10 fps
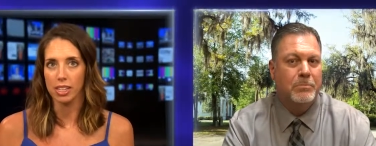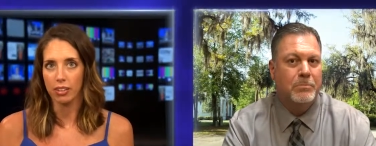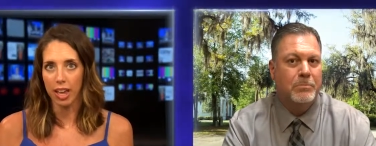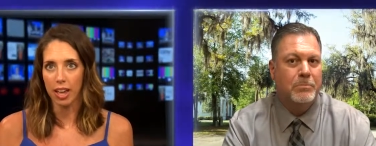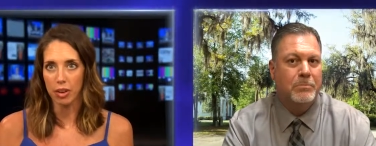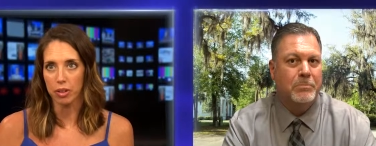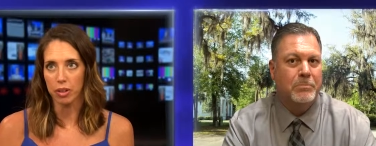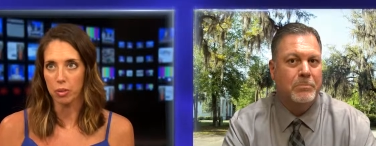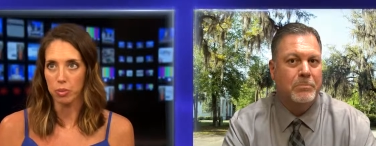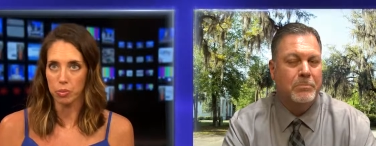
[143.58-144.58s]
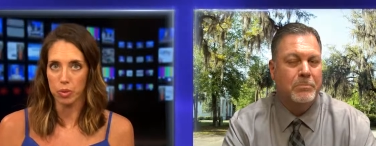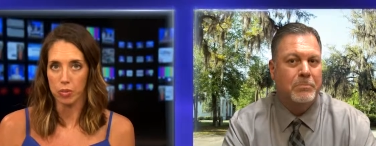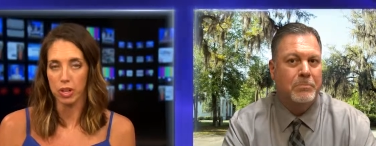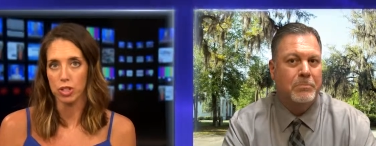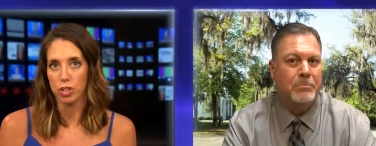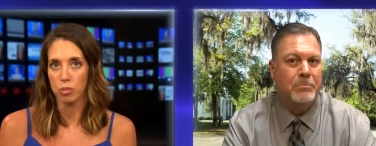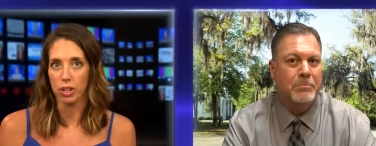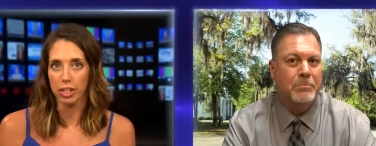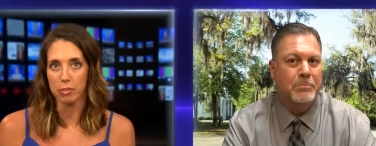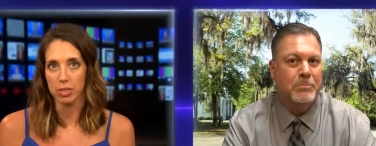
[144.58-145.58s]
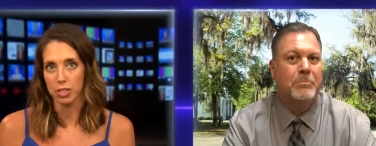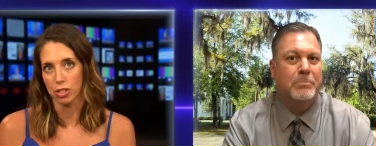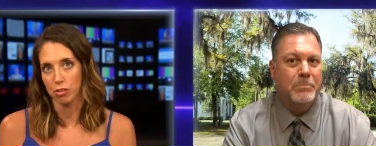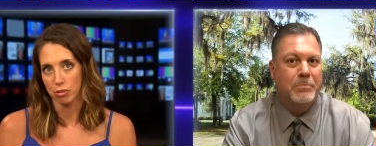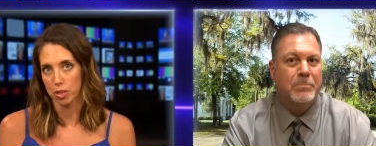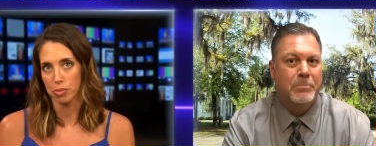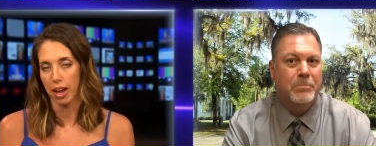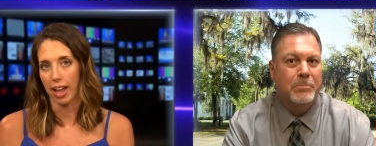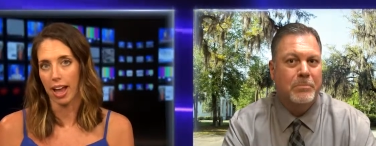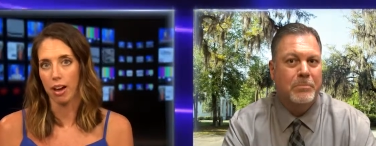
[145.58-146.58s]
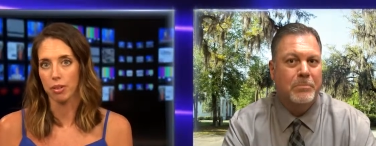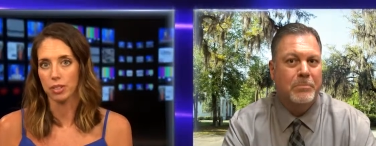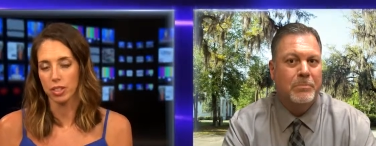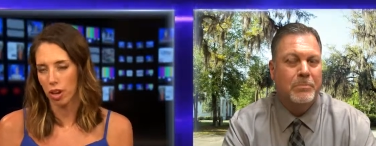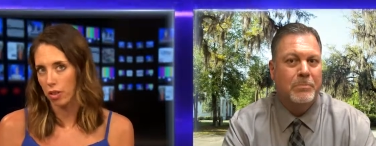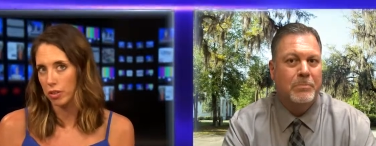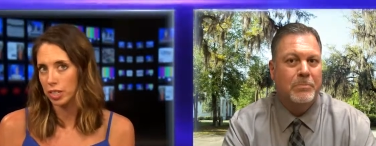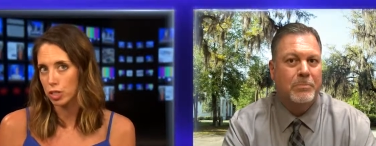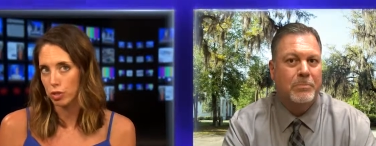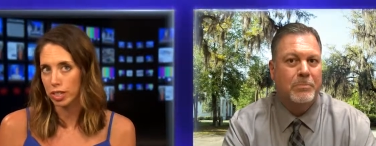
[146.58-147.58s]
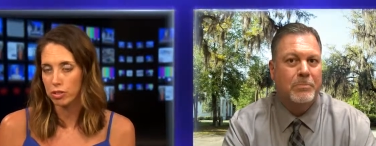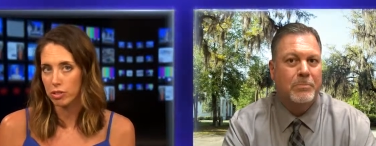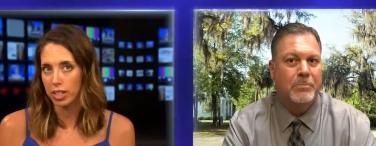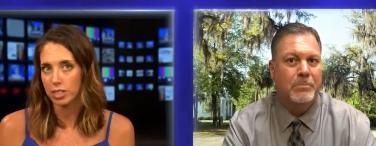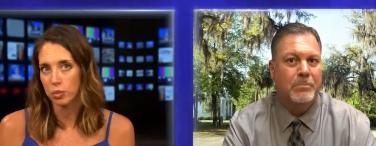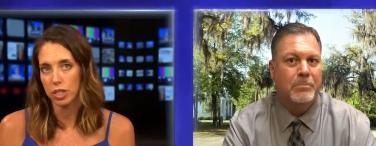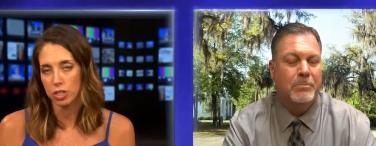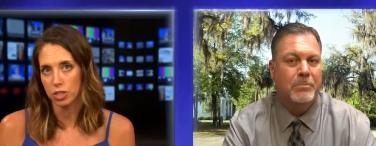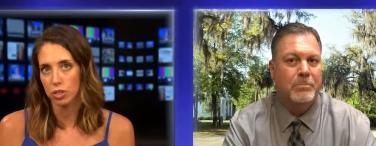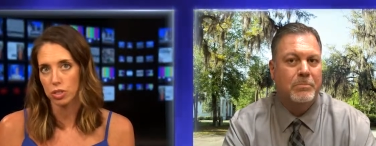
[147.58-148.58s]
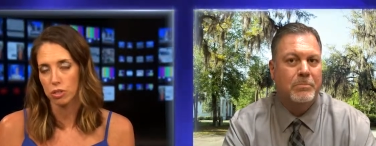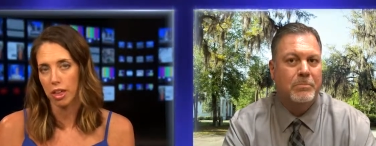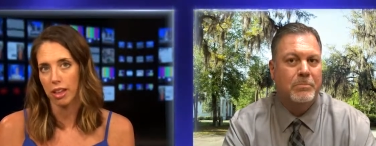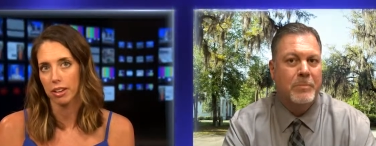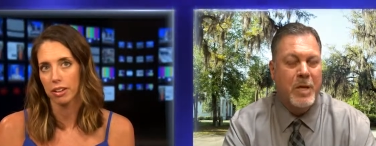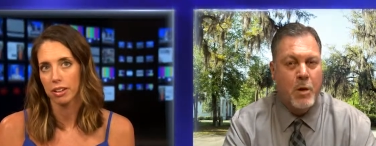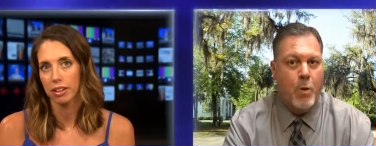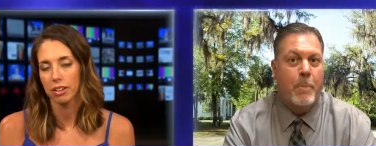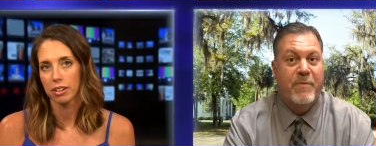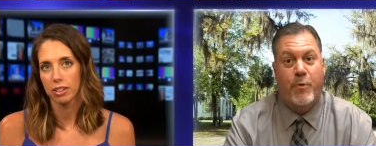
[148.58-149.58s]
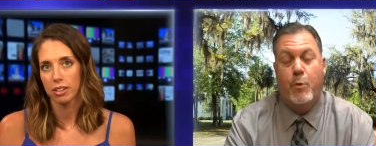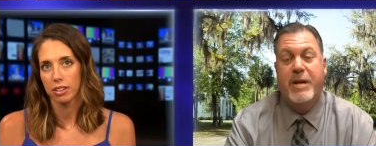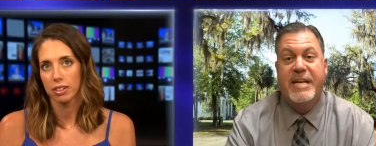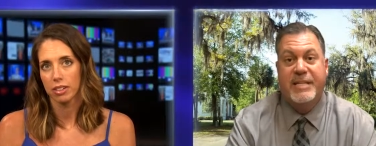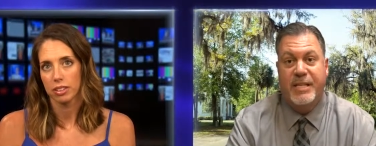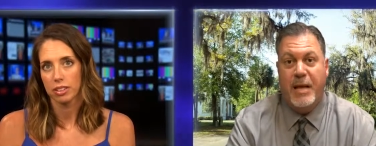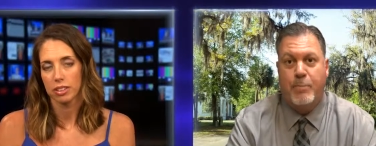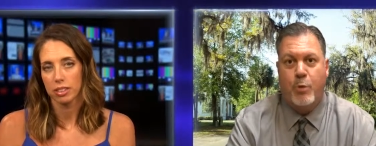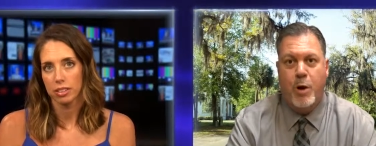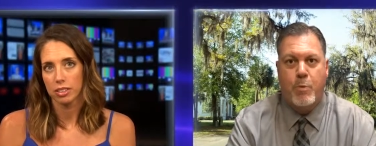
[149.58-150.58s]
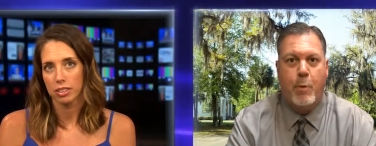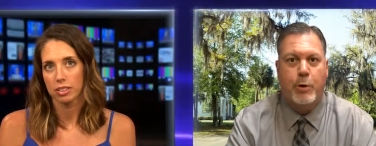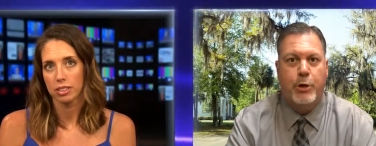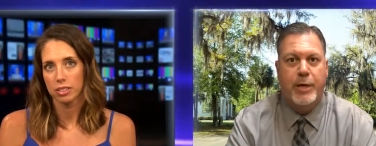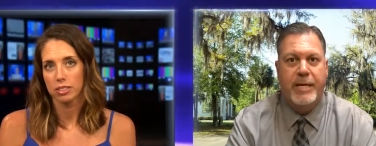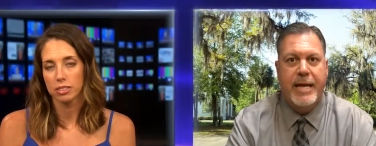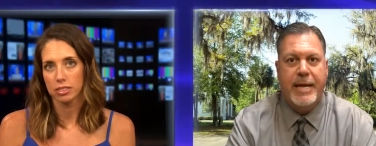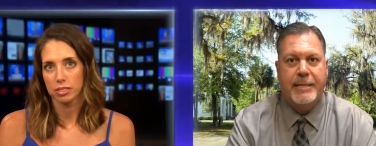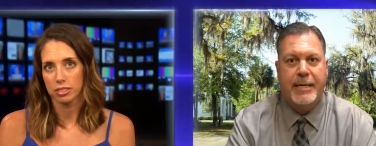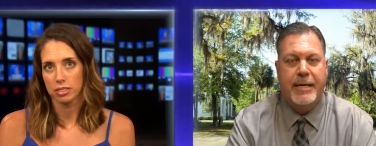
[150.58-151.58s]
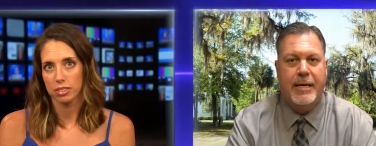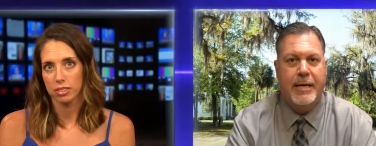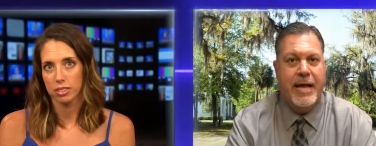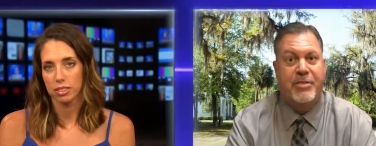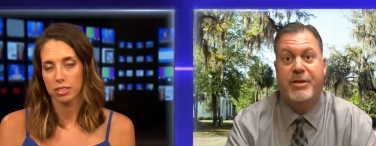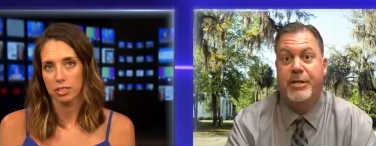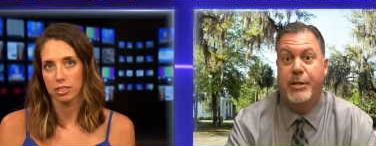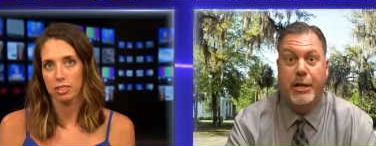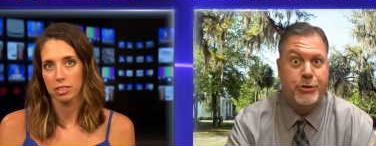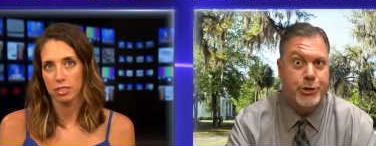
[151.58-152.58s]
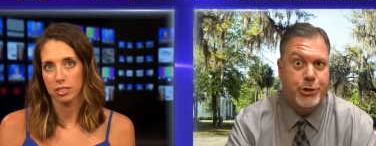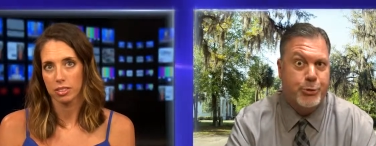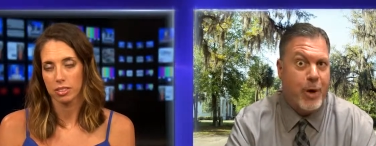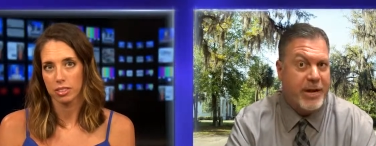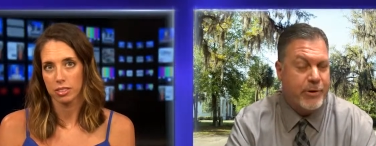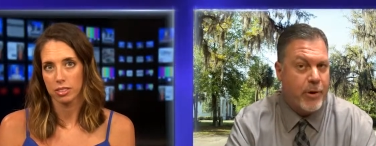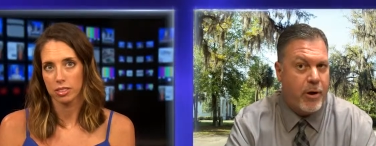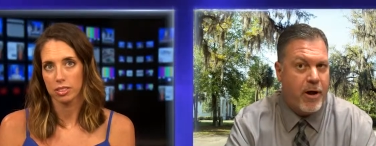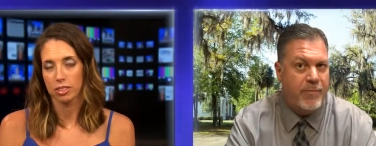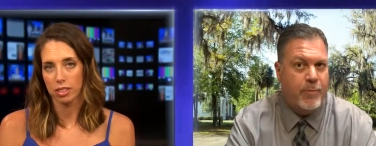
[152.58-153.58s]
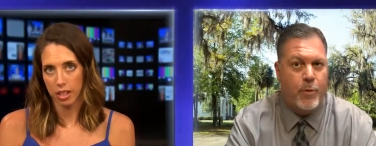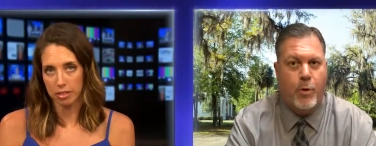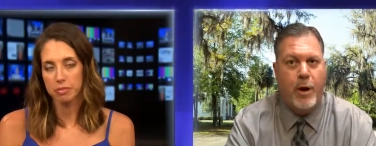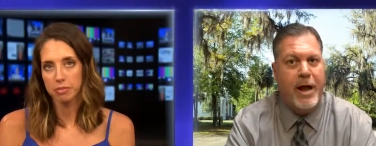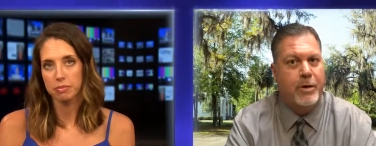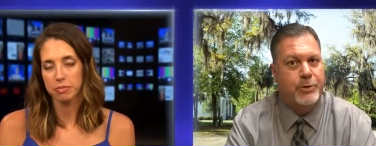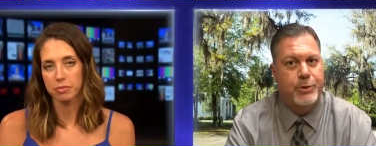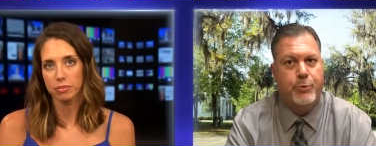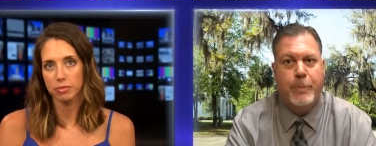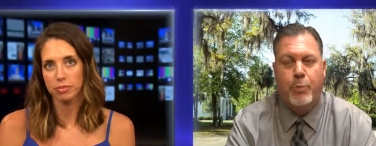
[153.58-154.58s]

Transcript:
Speaker 1: and say, okay, you know, we want to show more income this year to buy a house, are there any tricks or things that we can do to do that?
Speaker 2: Well, before we get to that point where we're looking at uh, at the deductions you're writing off uh -huh. or how to